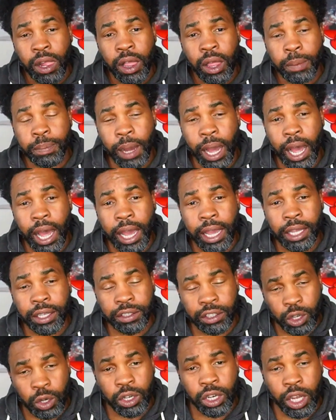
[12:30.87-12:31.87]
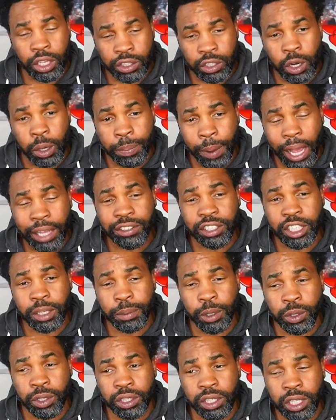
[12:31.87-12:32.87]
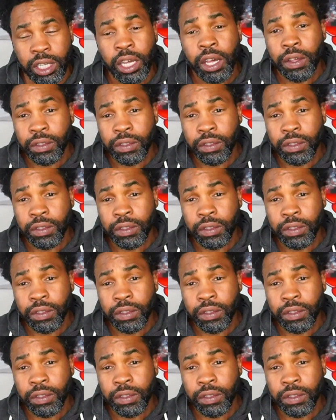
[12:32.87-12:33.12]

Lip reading: by a certain boxer community.